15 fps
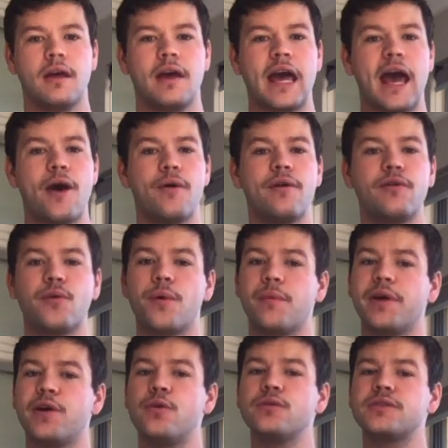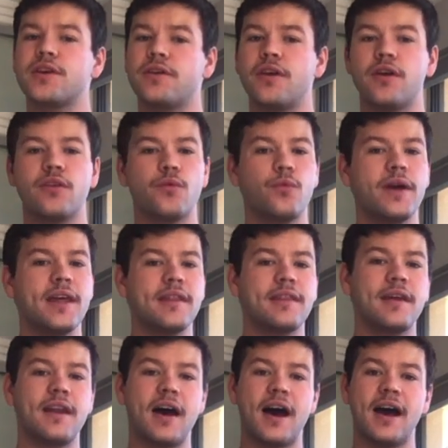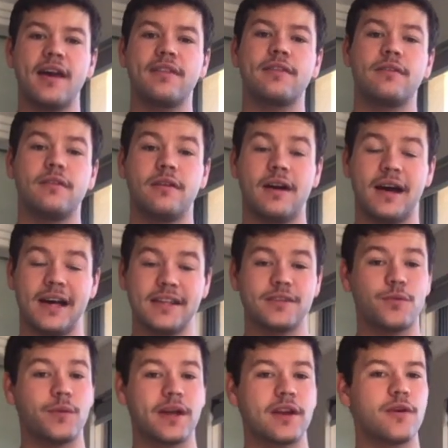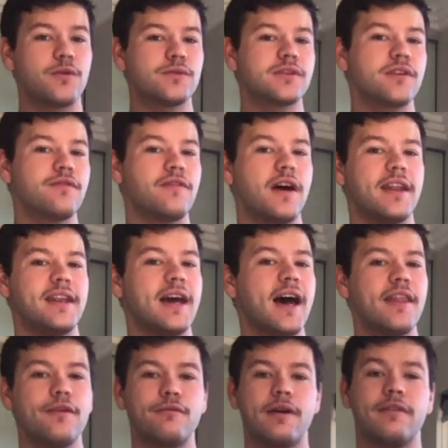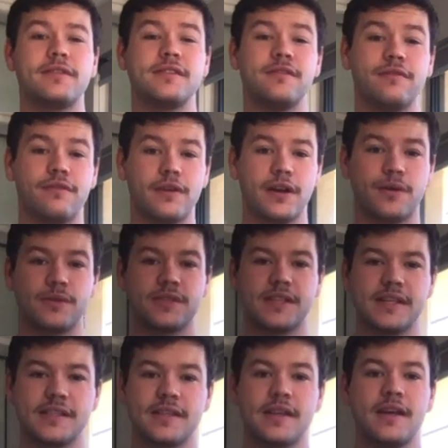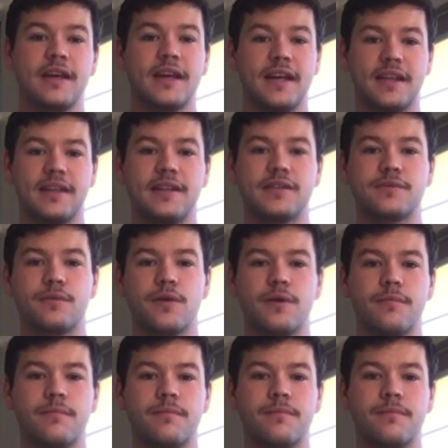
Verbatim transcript: However, when we also know the width and height, height we can also find the other resonant frequencies in this room.